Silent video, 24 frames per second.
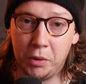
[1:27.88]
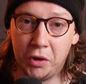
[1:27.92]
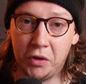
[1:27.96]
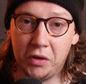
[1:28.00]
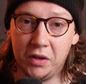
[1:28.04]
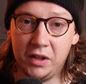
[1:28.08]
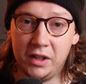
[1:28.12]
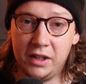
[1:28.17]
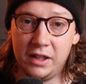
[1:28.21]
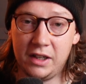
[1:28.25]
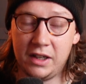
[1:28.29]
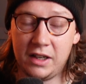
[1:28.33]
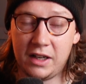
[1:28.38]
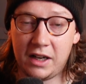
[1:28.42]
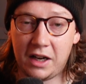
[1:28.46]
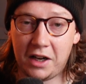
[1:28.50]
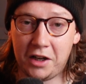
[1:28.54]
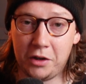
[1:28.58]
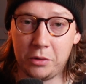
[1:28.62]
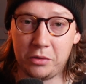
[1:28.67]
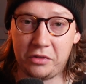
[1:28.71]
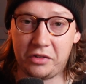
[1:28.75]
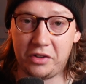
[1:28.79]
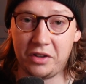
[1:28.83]
But
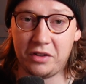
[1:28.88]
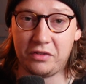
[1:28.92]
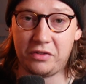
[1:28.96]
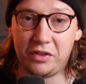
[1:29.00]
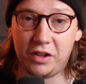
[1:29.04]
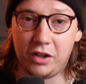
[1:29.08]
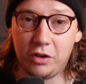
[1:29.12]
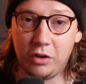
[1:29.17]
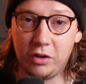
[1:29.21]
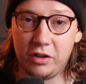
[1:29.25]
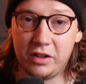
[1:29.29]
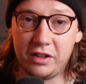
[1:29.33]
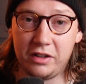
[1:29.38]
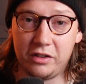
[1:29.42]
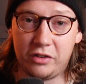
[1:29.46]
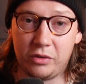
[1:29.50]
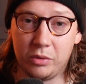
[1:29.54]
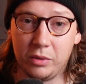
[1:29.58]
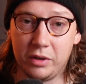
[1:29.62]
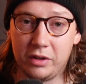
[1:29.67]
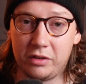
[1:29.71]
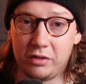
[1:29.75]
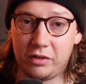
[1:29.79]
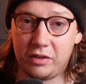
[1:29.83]
I always say if you're going
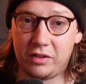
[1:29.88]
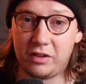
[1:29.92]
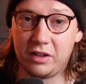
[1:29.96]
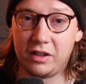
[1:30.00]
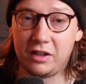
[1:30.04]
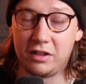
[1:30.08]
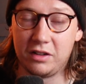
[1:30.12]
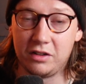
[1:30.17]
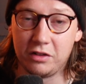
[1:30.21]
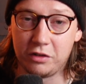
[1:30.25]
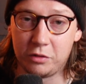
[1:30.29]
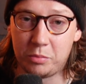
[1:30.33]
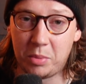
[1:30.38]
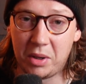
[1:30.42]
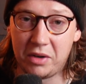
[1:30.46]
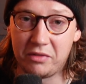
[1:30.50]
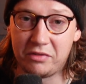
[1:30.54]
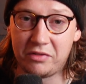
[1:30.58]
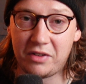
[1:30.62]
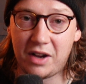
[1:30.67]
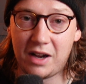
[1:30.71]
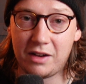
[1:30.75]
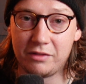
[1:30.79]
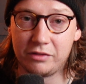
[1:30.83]
into it just thinking you'll
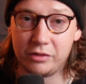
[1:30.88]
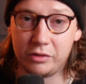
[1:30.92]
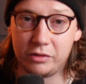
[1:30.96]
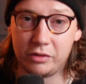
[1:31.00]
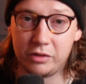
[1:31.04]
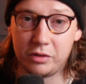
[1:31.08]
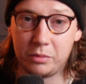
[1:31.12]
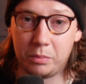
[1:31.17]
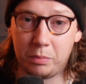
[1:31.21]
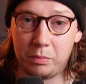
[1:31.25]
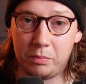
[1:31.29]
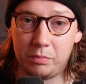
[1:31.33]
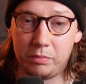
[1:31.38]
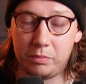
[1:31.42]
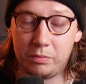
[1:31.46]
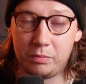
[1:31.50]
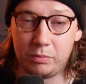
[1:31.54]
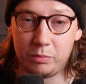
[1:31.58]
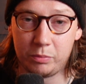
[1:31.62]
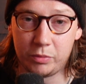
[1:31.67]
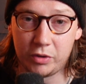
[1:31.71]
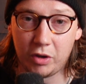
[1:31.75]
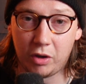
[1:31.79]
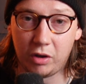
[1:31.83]
spend $500
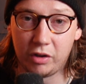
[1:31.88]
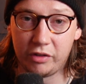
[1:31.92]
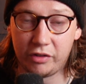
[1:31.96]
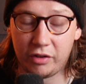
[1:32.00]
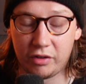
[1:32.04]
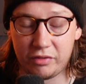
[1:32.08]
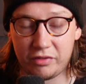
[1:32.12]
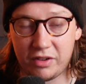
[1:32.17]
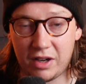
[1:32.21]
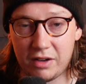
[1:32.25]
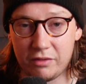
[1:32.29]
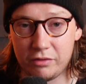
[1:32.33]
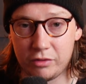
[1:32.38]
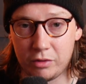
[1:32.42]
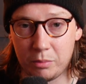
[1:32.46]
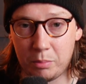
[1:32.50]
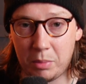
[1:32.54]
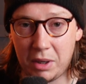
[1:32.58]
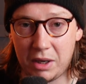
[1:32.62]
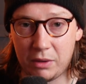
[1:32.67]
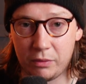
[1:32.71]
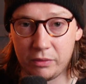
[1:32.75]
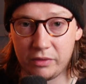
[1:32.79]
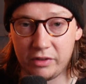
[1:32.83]
or
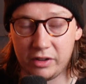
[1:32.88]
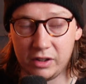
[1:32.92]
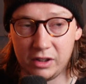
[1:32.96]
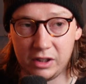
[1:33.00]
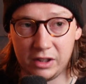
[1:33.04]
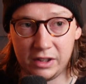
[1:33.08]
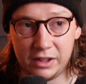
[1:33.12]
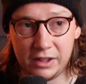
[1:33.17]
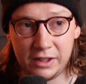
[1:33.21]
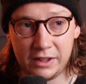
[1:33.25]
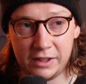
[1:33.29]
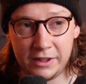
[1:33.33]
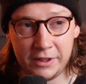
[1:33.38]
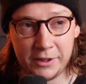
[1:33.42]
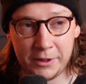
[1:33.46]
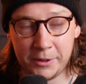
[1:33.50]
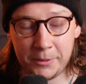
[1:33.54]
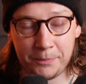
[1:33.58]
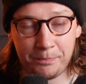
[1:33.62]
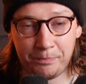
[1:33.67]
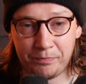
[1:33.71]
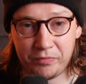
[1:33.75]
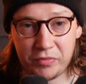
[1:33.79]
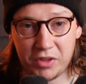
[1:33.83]
£500,
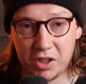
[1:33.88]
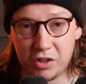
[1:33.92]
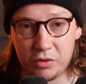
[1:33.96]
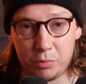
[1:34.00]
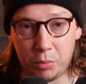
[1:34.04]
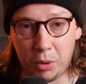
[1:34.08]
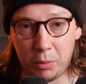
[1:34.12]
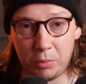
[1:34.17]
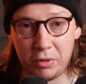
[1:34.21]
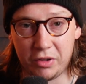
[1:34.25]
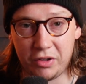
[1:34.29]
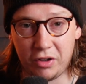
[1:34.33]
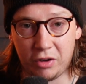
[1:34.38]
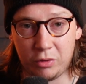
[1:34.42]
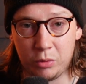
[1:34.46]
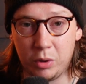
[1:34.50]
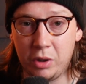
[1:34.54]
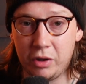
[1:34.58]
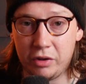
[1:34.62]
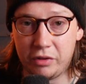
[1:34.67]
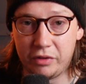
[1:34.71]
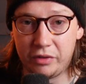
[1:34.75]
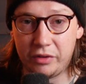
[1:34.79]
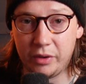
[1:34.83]
it's probably
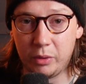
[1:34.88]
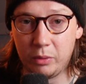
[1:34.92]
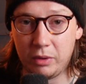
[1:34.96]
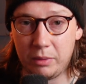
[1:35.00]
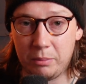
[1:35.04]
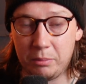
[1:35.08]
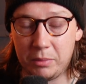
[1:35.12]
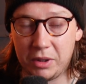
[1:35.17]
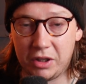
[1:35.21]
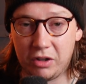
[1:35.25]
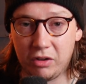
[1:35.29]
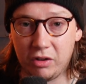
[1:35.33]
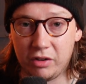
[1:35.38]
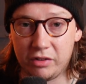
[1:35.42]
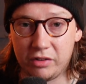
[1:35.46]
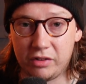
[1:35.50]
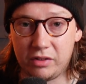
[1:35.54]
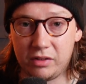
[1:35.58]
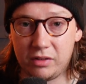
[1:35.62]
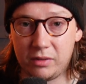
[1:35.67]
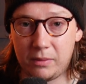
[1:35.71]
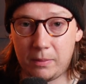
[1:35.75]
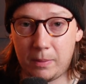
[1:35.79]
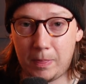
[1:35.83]
not worth doing
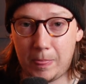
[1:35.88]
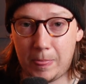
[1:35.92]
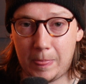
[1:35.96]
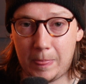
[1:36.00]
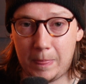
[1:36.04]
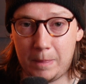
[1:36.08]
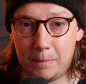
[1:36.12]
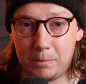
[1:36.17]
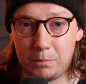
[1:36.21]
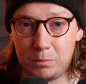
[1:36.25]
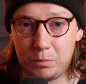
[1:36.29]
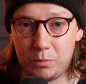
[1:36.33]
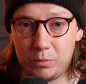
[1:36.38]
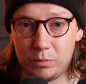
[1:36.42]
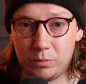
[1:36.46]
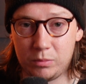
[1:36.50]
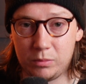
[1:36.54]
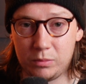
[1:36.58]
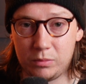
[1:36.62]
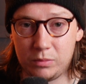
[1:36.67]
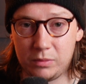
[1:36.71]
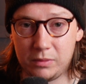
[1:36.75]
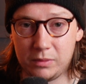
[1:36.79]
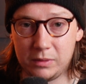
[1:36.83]
because
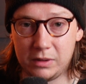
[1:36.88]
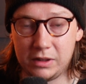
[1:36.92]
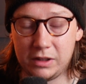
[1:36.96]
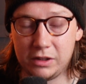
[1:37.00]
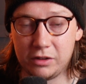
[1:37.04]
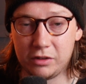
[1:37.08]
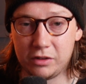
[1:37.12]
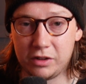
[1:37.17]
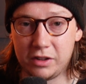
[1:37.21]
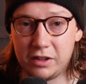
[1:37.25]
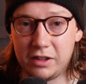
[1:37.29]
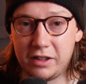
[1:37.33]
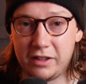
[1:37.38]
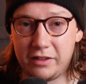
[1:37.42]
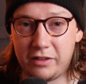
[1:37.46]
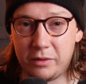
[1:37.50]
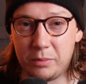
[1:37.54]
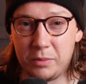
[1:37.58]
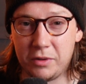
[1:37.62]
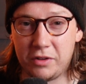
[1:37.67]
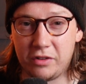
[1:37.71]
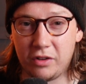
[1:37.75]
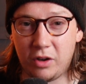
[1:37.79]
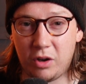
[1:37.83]
you
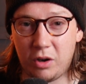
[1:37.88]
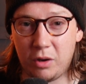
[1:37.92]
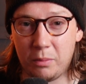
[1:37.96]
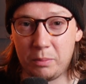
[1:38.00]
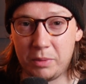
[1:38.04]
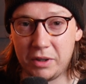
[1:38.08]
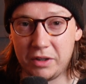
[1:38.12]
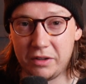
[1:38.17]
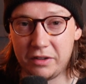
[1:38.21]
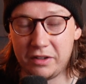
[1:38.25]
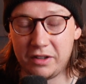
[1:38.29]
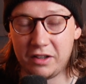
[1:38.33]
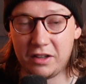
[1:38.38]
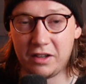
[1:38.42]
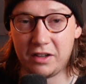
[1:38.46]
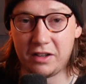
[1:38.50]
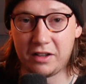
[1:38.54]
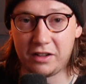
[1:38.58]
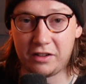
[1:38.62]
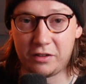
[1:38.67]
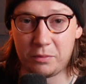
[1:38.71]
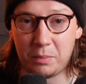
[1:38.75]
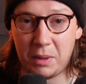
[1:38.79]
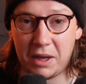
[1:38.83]
need to be sort of building
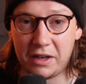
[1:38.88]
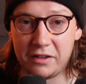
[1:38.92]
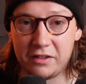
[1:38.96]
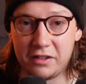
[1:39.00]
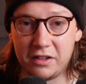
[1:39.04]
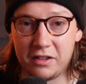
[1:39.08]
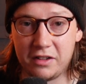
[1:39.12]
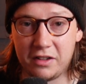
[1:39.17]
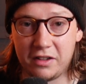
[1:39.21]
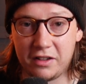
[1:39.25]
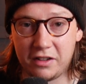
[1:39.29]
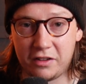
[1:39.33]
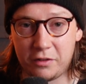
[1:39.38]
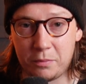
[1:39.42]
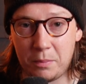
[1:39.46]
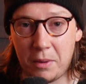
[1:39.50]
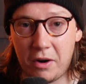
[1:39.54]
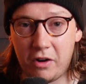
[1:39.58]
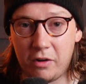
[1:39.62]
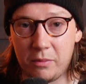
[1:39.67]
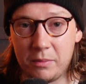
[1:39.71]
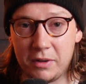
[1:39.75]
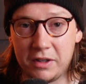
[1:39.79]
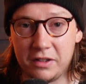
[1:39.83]
and expanding and
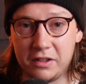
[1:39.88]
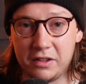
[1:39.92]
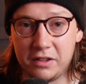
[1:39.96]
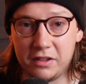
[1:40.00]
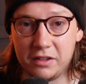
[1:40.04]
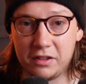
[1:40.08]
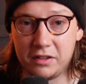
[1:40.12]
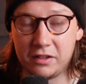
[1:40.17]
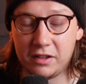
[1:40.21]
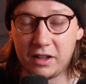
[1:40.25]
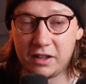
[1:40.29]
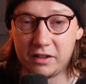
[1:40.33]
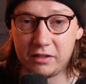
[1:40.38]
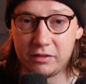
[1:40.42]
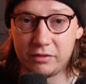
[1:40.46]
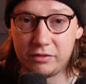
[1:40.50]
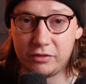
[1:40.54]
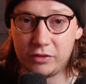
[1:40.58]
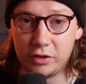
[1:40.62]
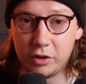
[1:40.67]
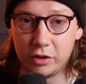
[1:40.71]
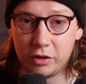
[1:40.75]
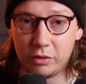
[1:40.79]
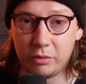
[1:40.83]
experimenting and then
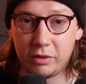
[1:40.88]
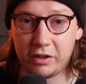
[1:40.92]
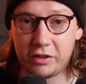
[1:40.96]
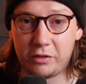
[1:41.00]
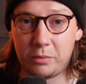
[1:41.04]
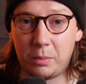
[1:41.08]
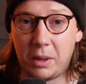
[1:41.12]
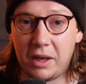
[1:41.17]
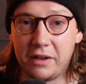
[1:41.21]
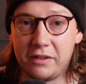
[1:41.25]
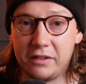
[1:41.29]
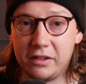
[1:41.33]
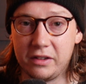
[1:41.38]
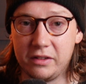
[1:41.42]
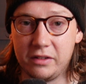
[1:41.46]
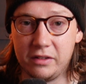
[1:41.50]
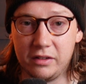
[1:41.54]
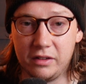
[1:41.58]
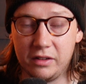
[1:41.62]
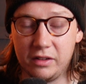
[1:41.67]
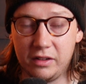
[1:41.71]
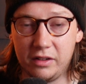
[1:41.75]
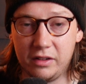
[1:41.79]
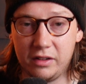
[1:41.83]
further
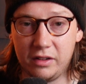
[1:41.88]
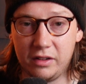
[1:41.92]
expanding.